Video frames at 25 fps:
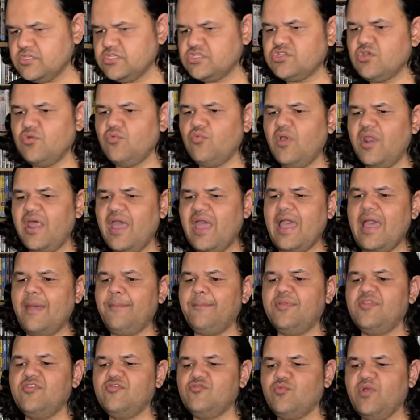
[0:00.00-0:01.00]
So what
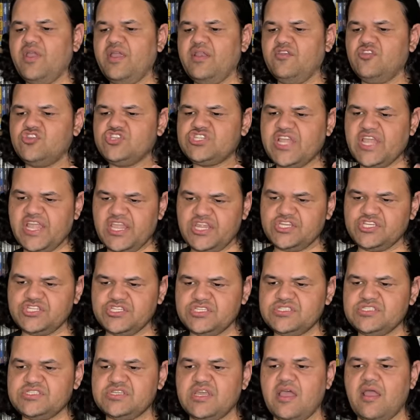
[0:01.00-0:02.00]
happens when
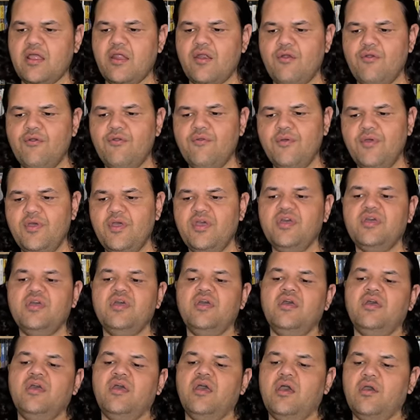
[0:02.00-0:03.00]
changes are
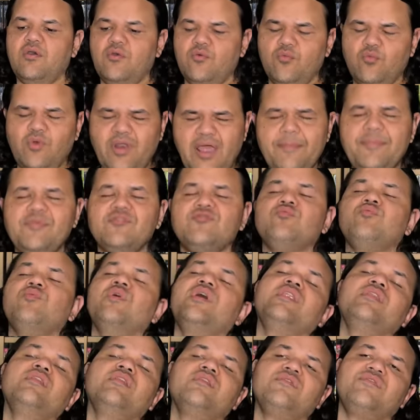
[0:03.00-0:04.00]
What happens
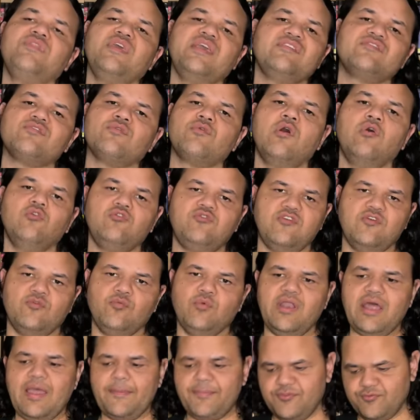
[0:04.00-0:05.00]
when things are altered?
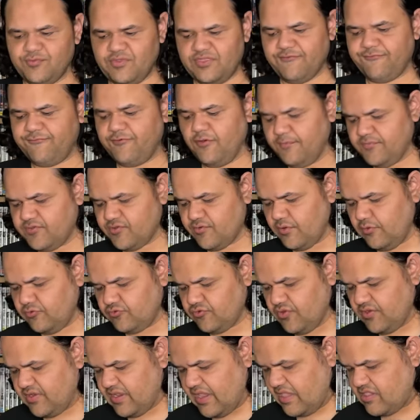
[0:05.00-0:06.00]
What happens when the films are
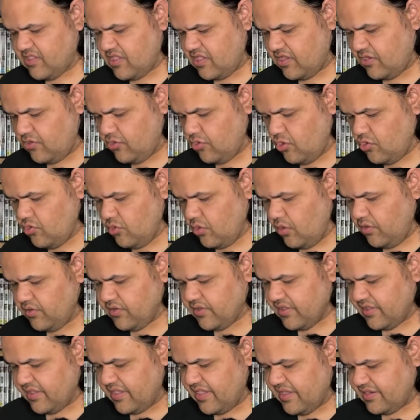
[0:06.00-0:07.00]
altered and you can no
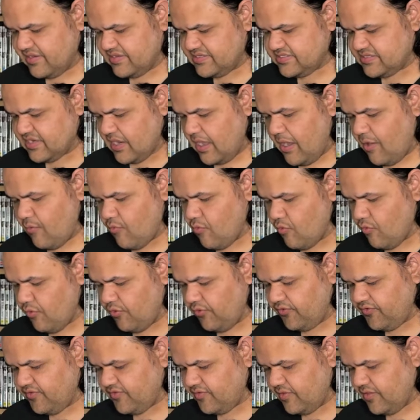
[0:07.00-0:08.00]
longer get Star
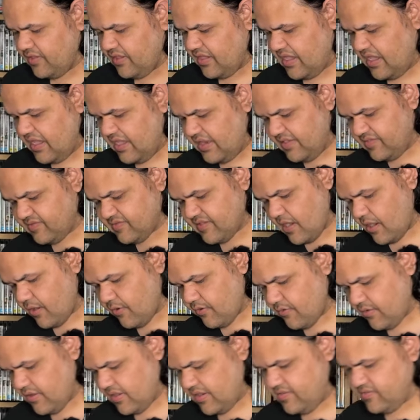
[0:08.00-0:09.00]
Wars in its
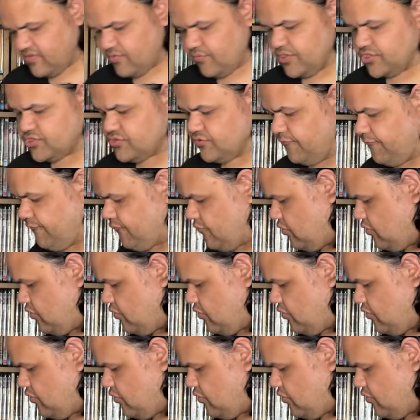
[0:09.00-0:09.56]
current, in its original